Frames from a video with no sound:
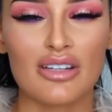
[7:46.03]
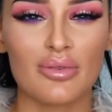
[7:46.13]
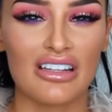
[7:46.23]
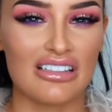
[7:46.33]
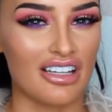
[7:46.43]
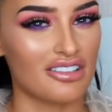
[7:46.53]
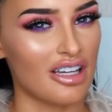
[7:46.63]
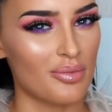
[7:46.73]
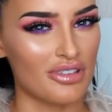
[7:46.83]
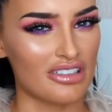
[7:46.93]
when they take your
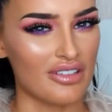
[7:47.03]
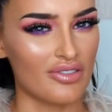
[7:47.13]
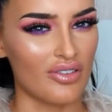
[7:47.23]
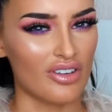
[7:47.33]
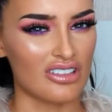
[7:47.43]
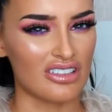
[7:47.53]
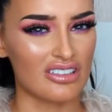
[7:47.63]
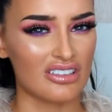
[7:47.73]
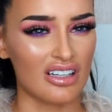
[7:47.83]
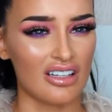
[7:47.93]
temporary teeth off,
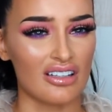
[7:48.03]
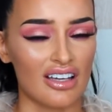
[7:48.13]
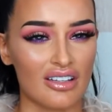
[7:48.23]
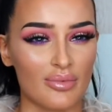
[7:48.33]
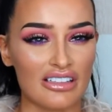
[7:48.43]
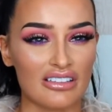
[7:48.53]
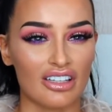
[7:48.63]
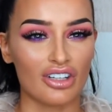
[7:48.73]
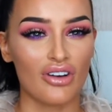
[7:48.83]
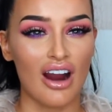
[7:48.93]
because they
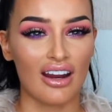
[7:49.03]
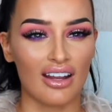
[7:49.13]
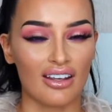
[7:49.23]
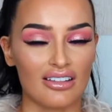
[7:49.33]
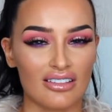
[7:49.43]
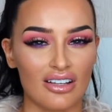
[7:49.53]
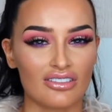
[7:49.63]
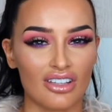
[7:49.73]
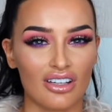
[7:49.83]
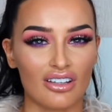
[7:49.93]
basically crack. It
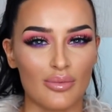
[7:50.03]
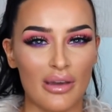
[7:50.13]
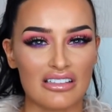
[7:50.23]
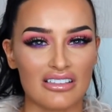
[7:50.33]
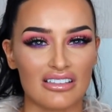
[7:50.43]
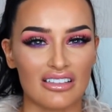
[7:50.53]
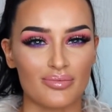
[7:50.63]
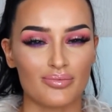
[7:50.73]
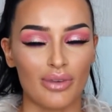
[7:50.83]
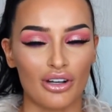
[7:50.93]
sounds like they're
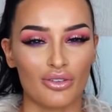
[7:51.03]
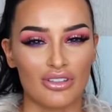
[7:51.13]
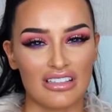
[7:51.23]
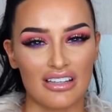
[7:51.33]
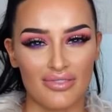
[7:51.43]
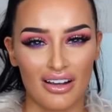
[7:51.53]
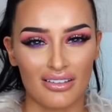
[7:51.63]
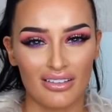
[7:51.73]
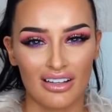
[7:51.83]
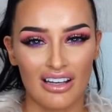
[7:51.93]
basically pulling all your teeth
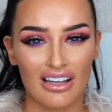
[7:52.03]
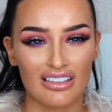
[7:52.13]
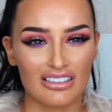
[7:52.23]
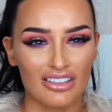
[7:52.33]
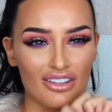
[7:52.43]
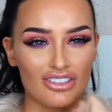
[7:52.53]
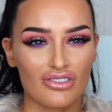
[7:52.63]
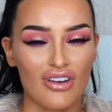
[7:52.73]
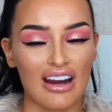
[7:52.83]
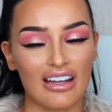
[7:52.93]
out, because it's like this
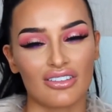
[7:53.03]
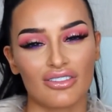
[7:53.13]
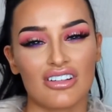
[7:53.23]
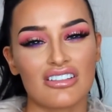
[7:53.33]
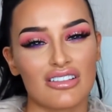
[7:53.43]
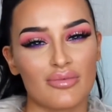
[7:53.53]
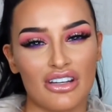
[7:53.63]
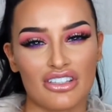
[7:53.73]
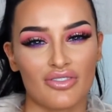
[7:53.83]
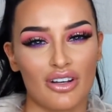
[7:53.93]
cracking noise and it
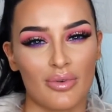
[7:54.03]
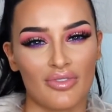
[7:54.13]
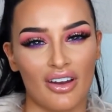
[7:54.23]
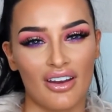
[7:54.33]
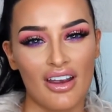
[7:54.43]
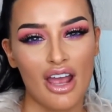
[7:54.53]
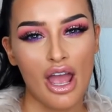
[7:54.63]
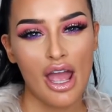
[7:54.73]
makes you feel a bit funny.